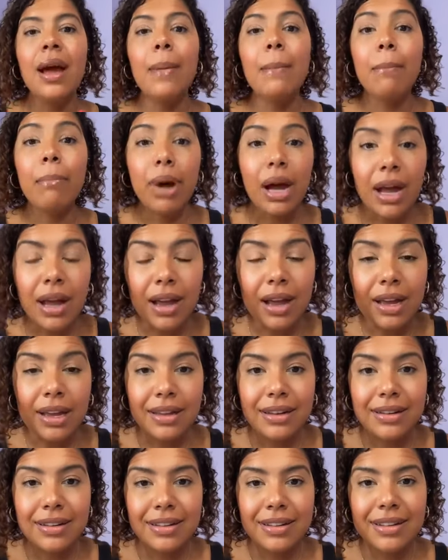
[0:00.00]

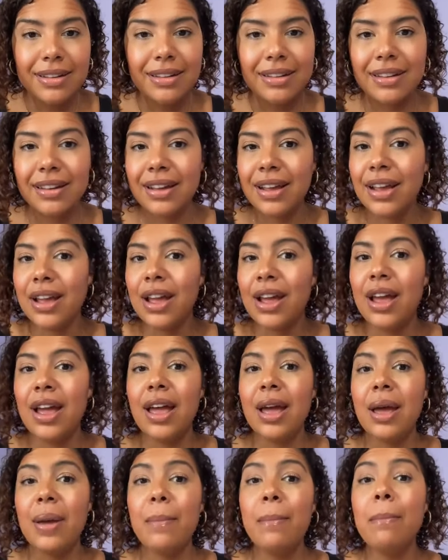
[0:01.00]
But
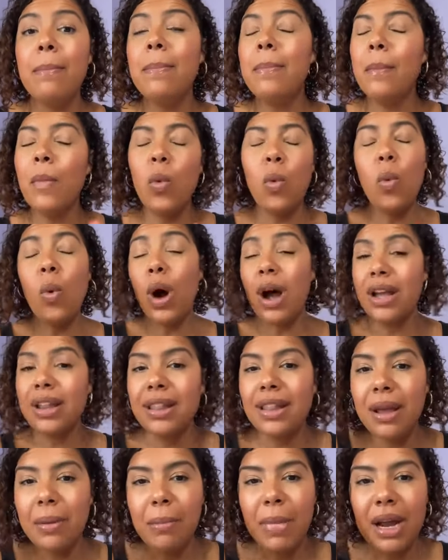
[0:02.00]

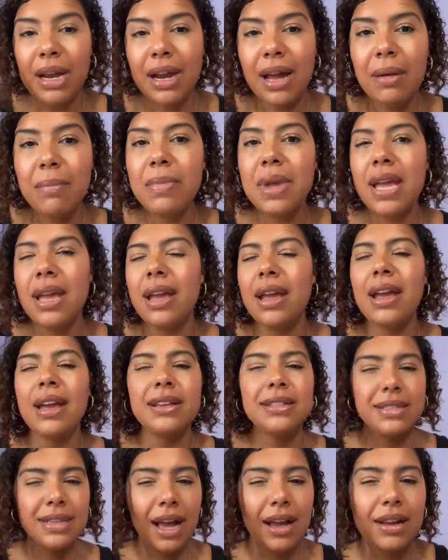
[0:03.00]
one, they might not be
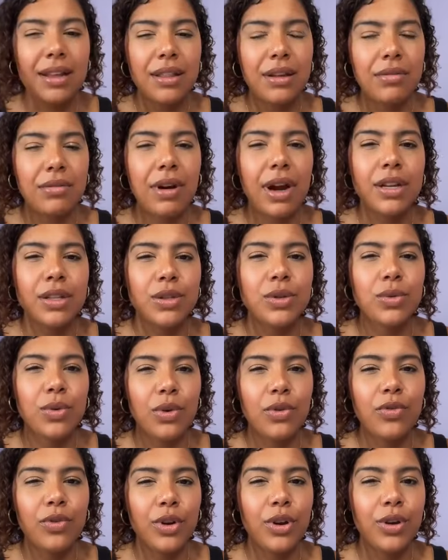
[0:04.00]
exactly the right
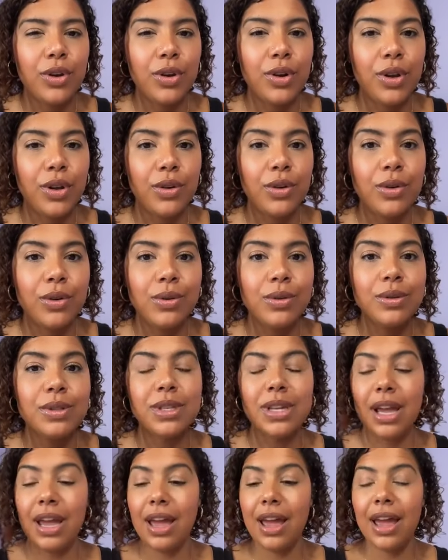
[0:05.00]
tool for you to
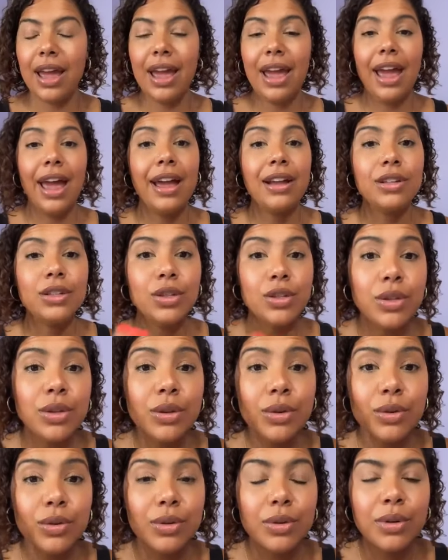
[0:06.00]
use. And
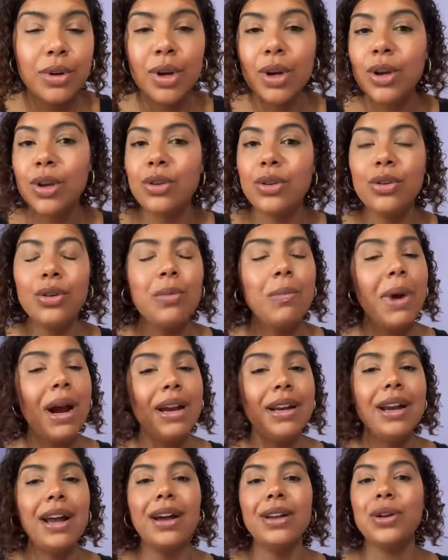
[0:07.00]
two, you
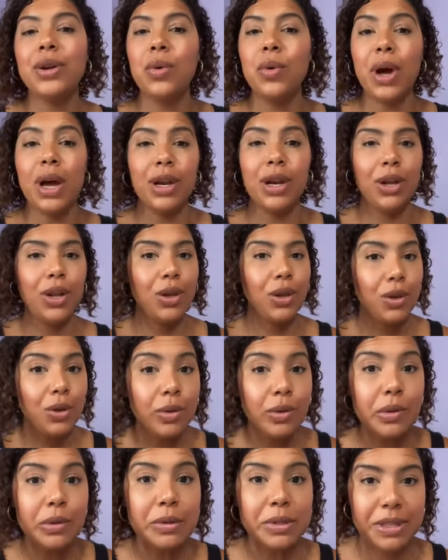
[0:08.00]
might not know how to
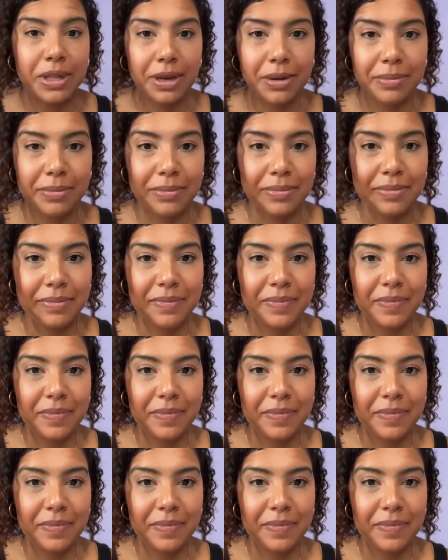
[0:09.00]
use them.